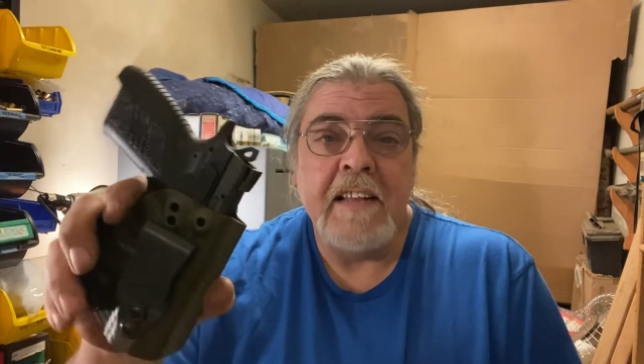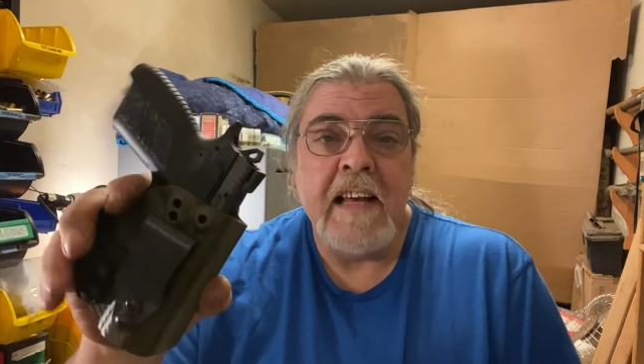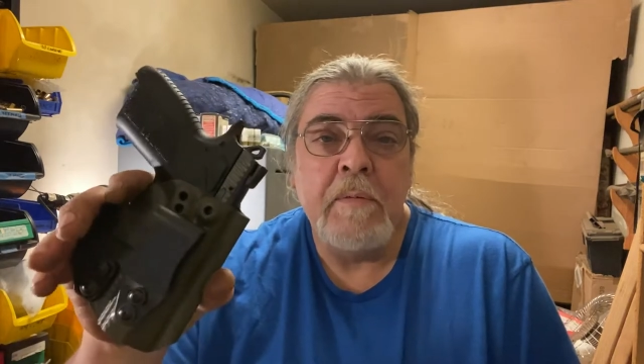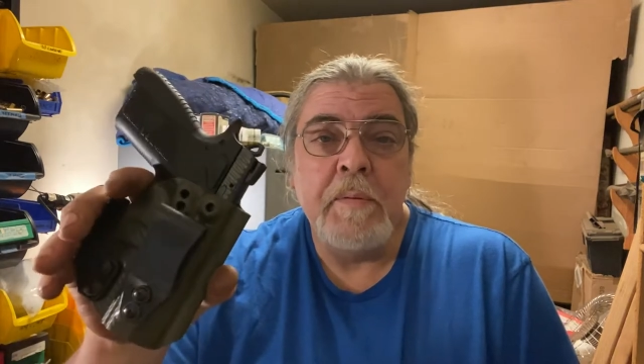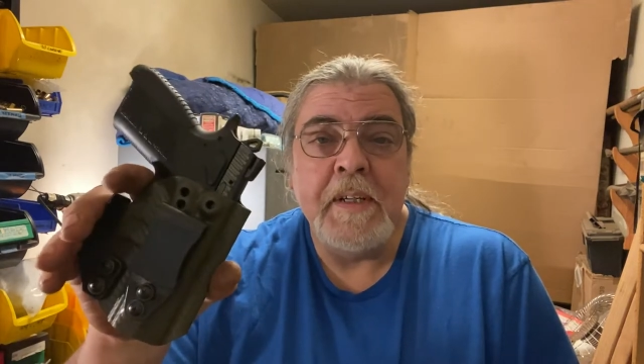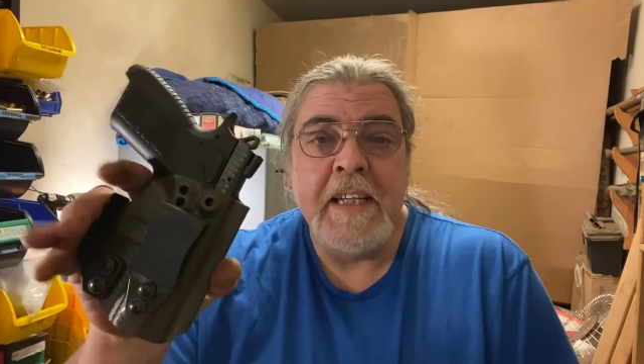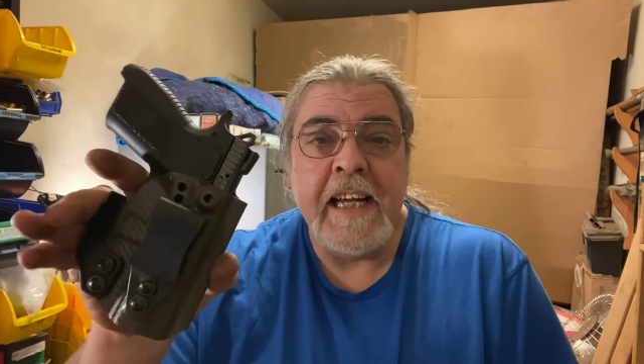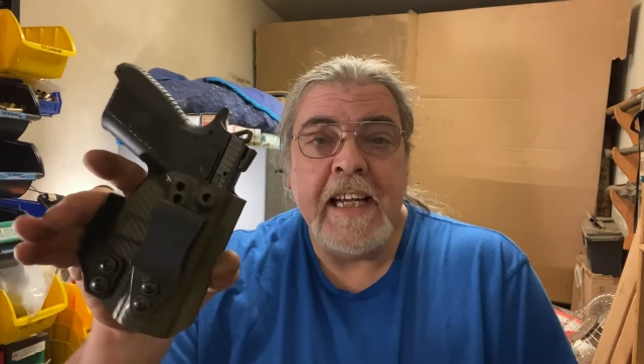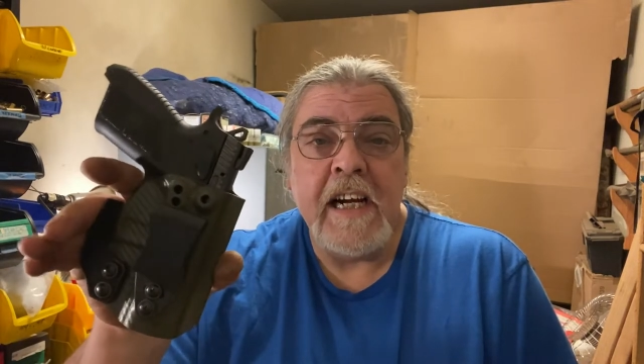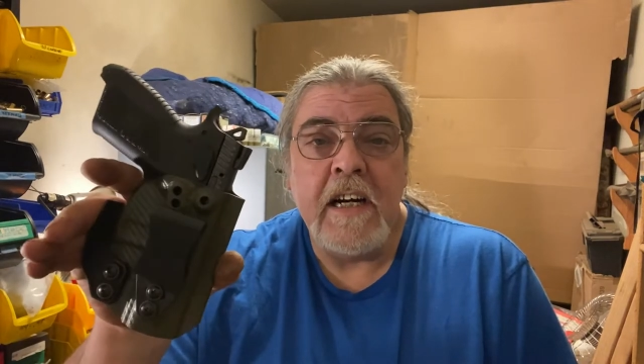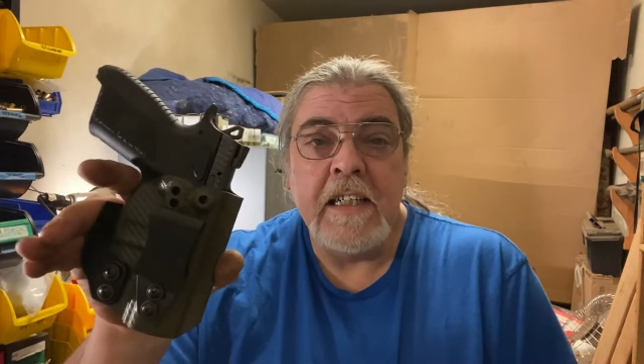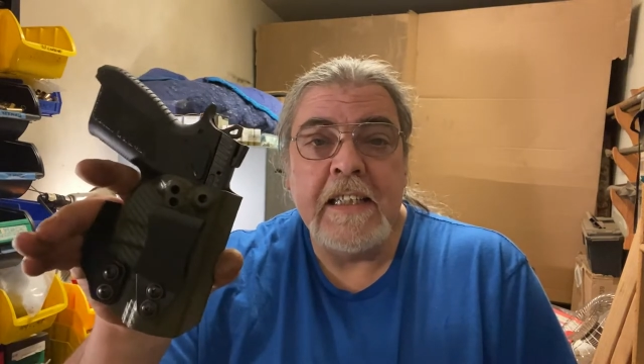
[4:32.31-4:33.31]
they will be
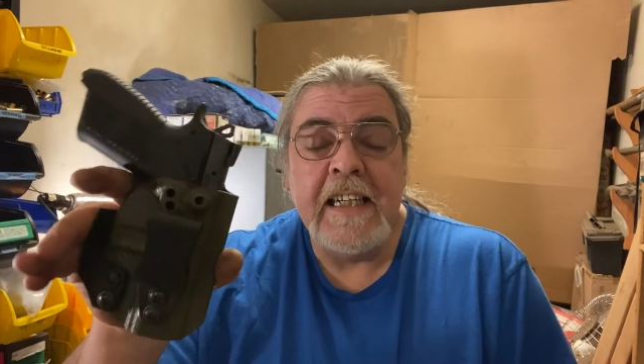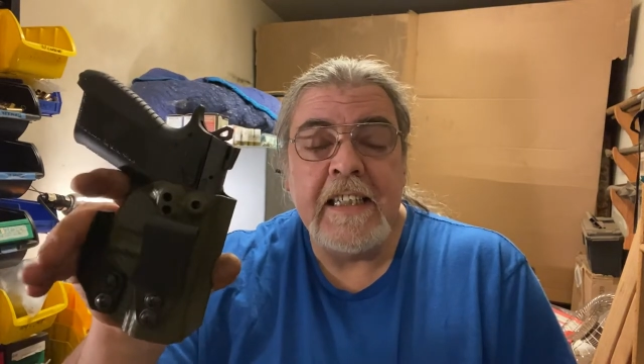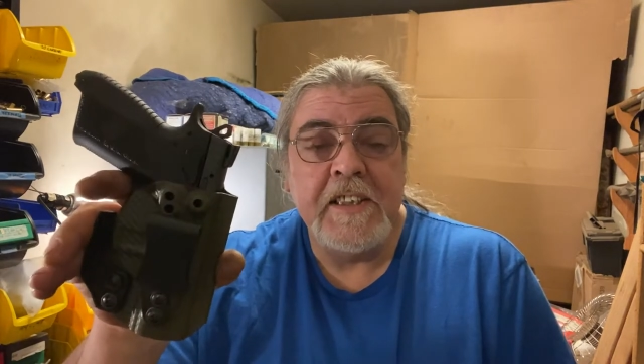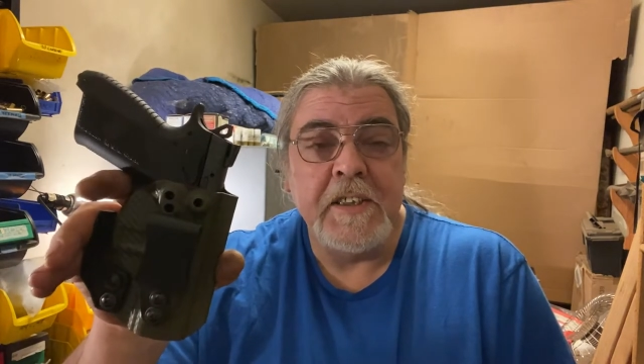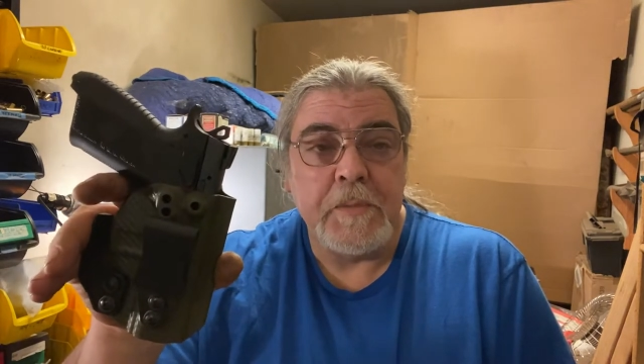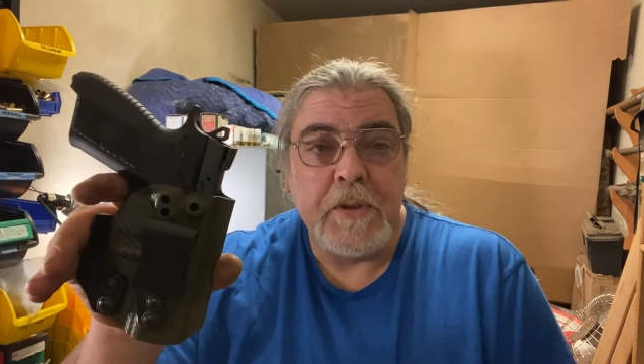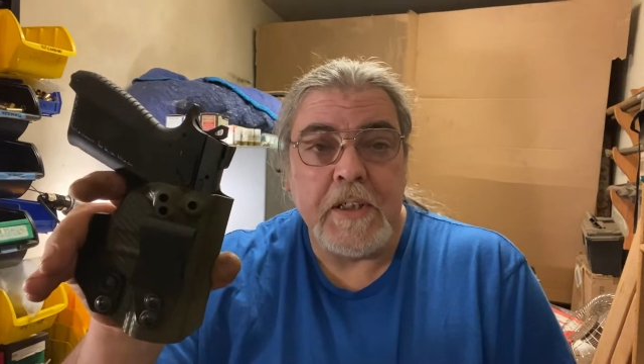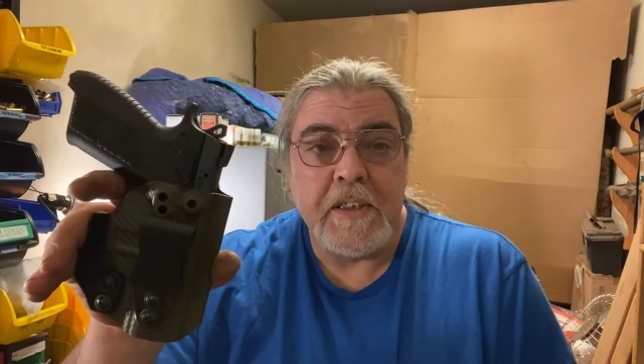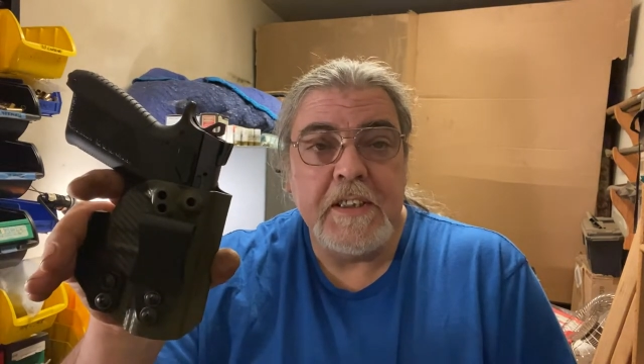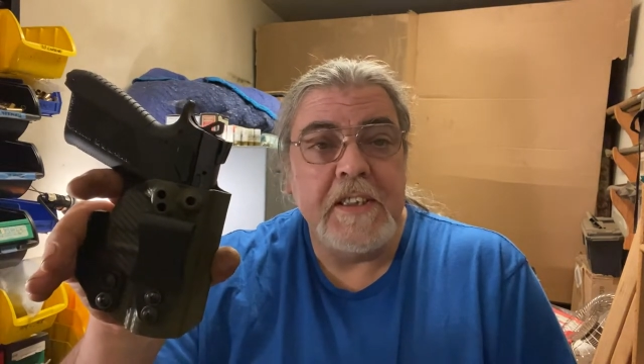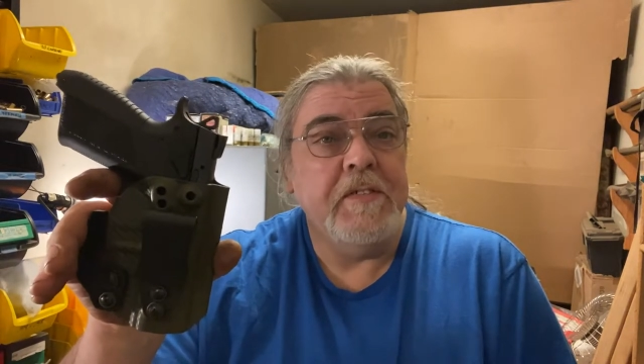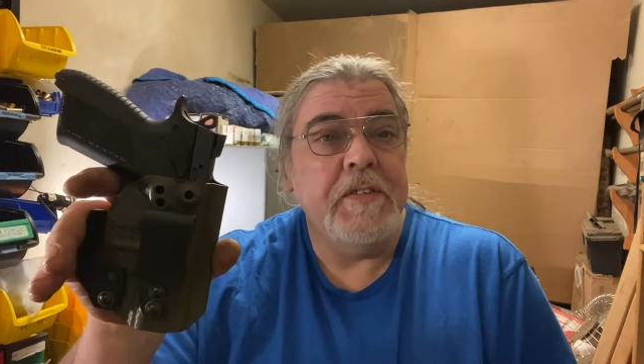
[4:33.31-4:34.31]
taking on custom
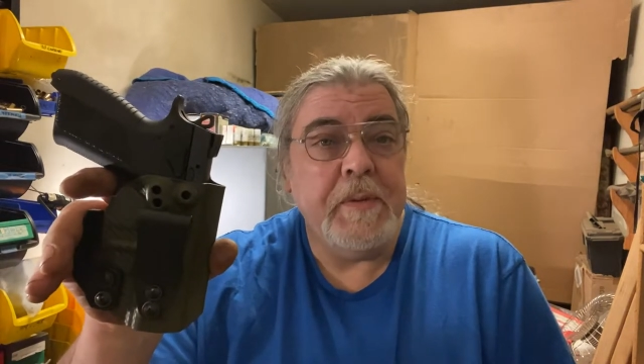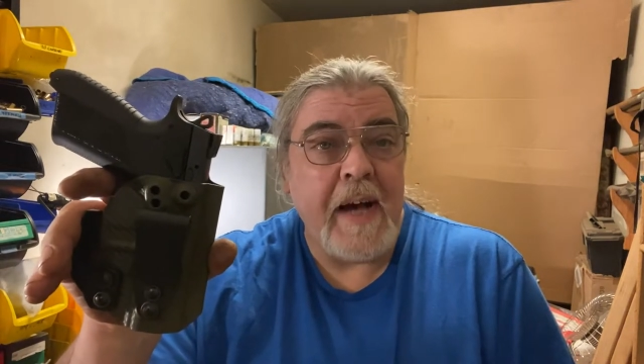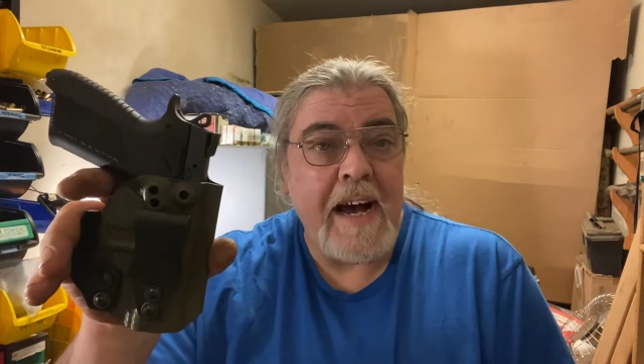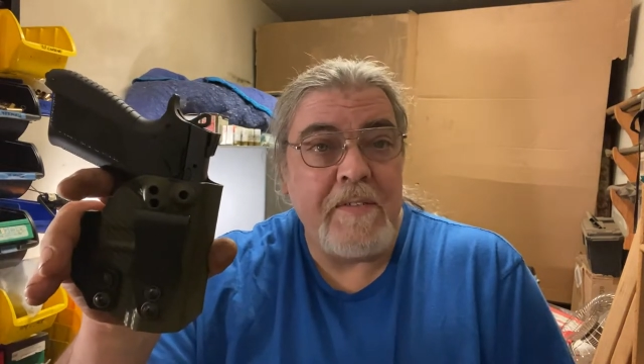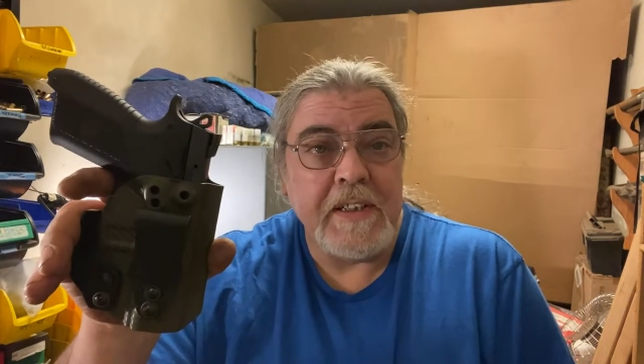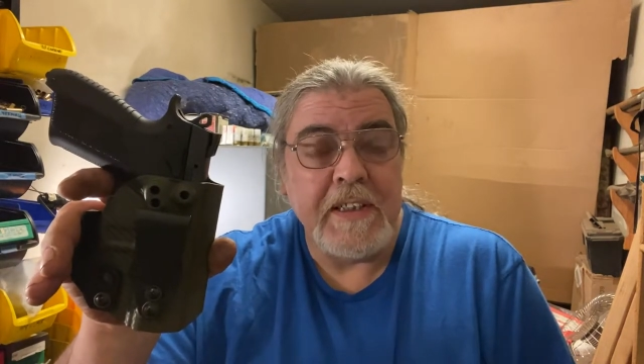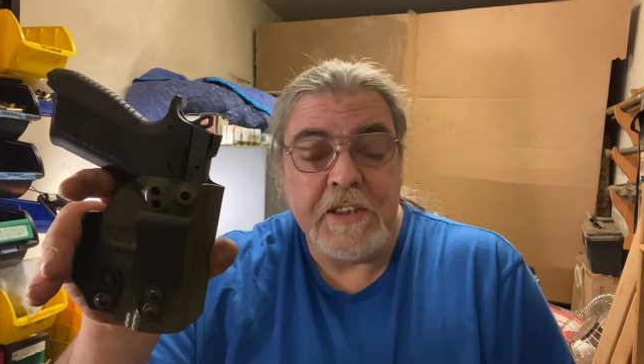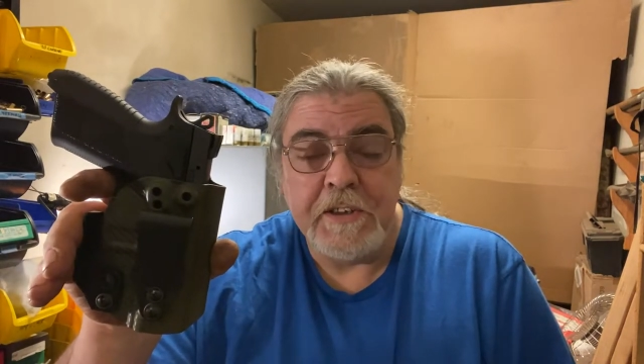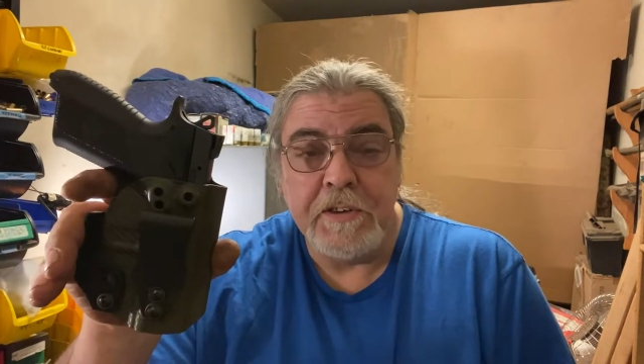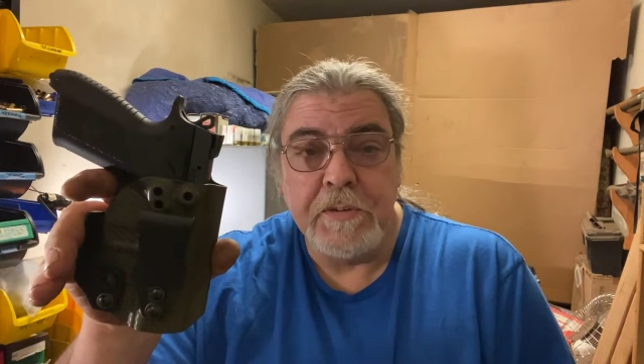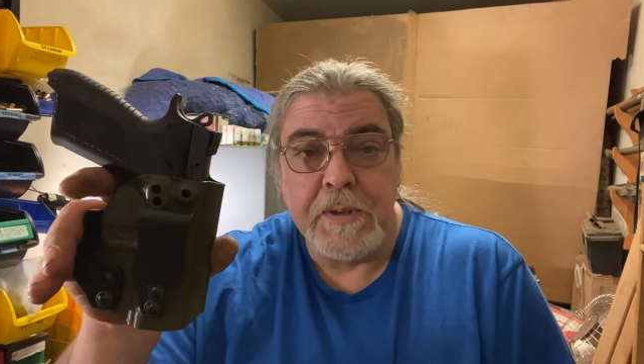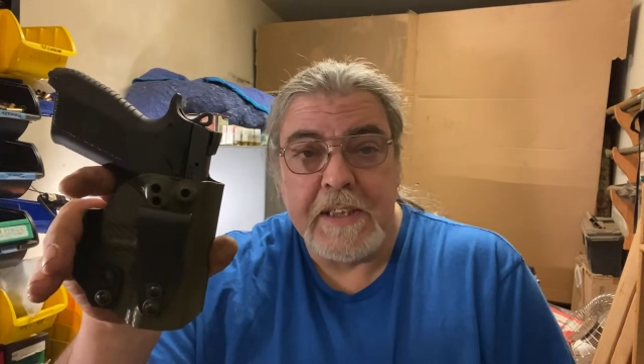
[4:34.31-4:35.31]
orders if you have an
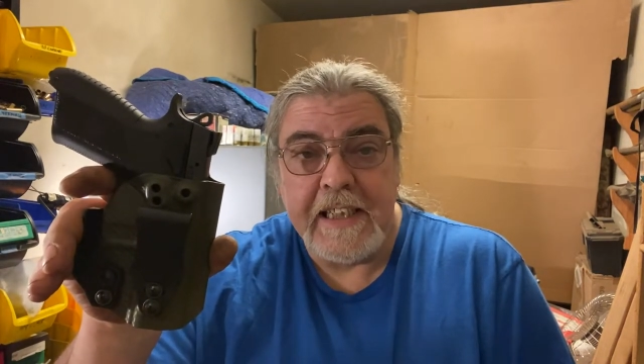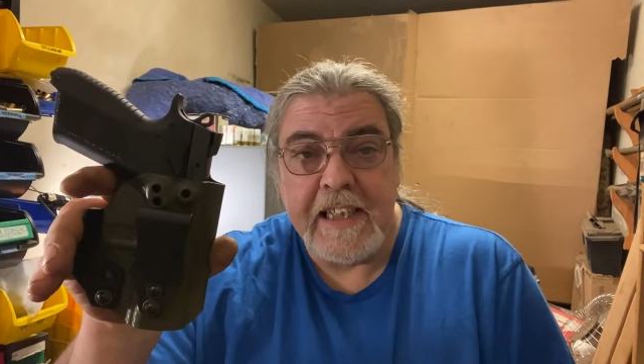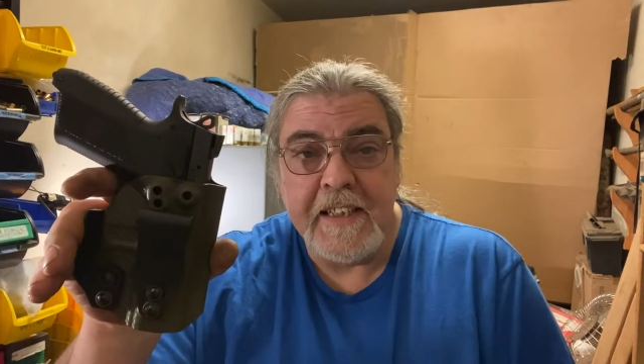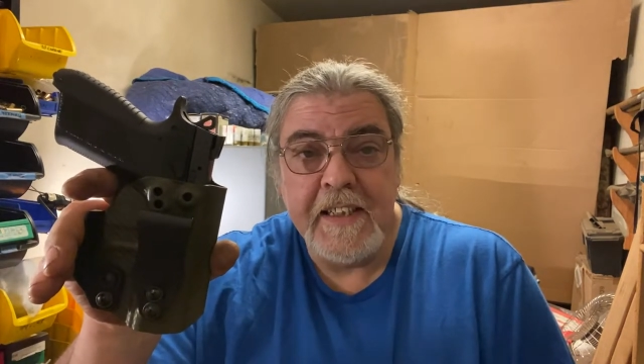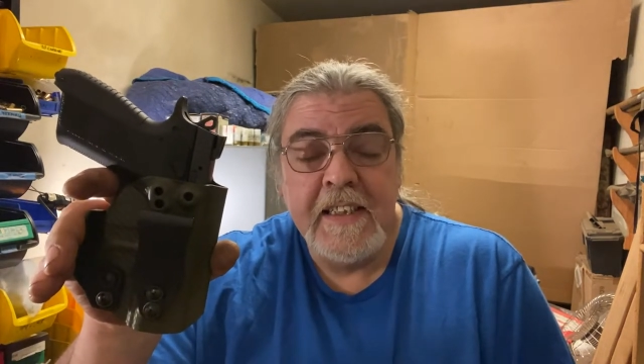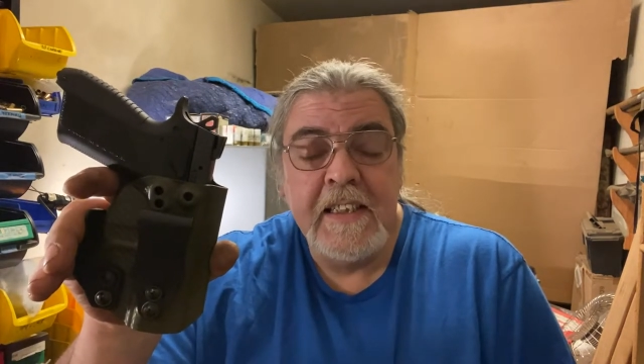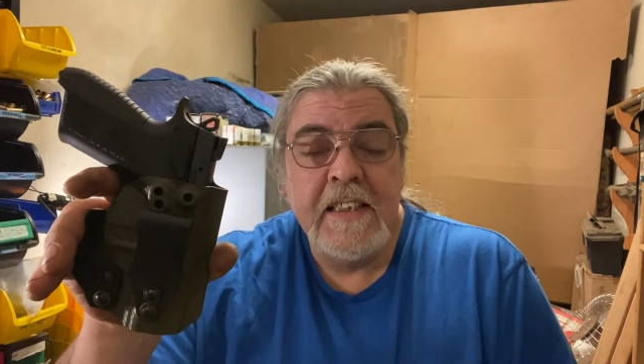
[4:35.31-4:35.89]
unusual gun,